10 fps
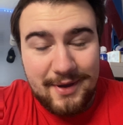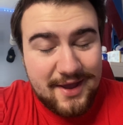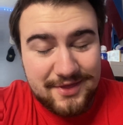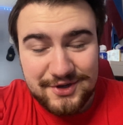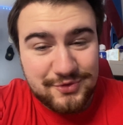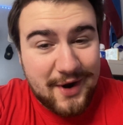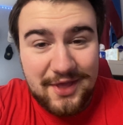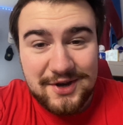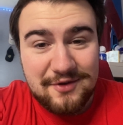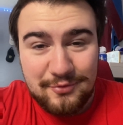the
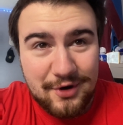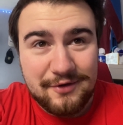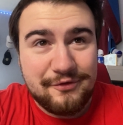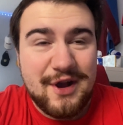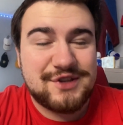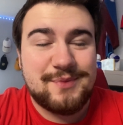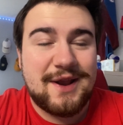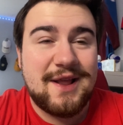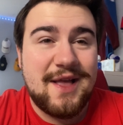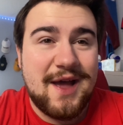duality of Morgan Frost,
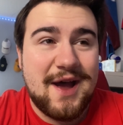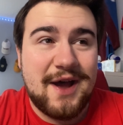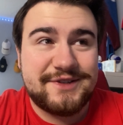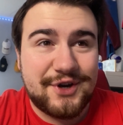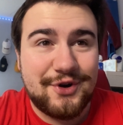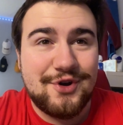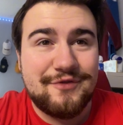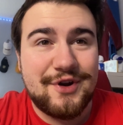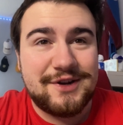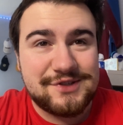man. A
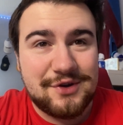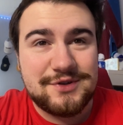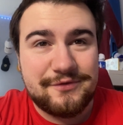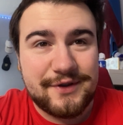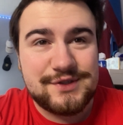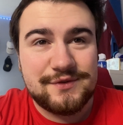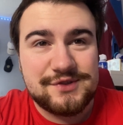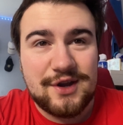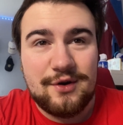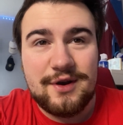turnover in his own defensive
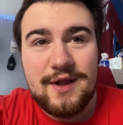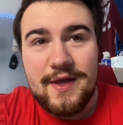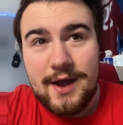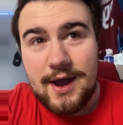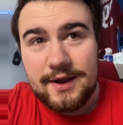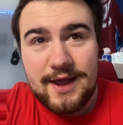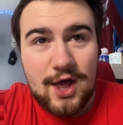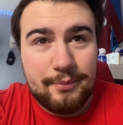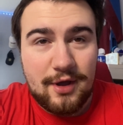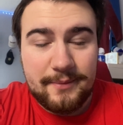zone.
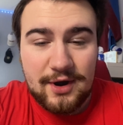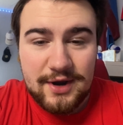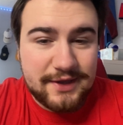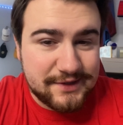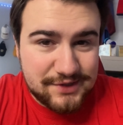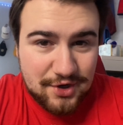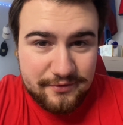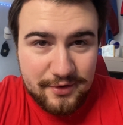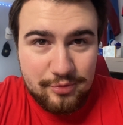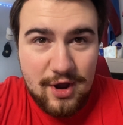Kyle Palmieri gets it
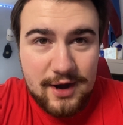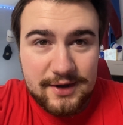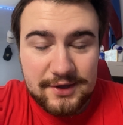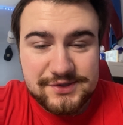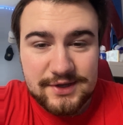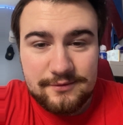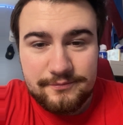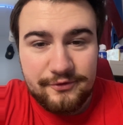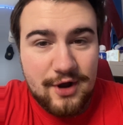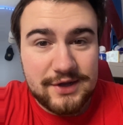over to Brock
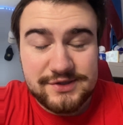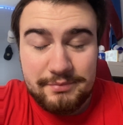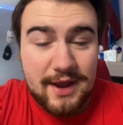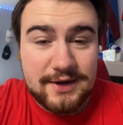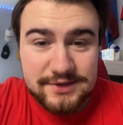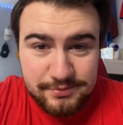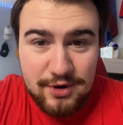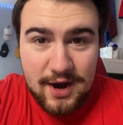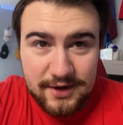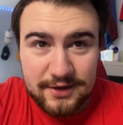Nelson. Frost abandons
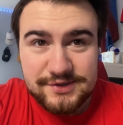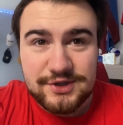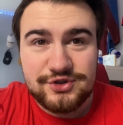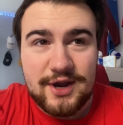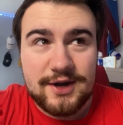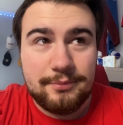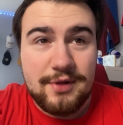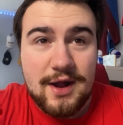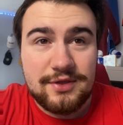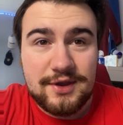Brock Nelson trying to
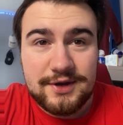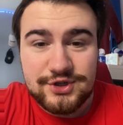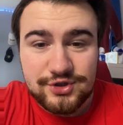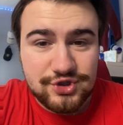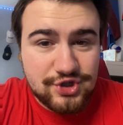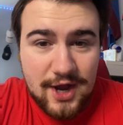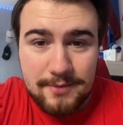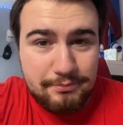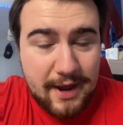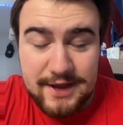block the initial
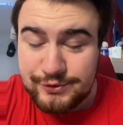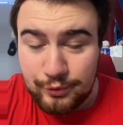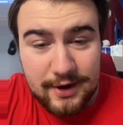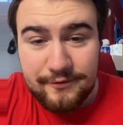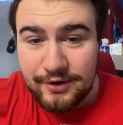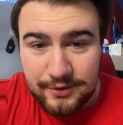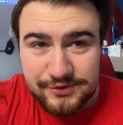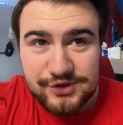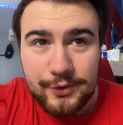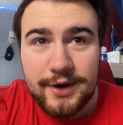shot past whatever he
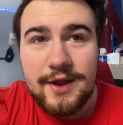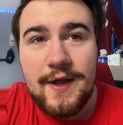was doing.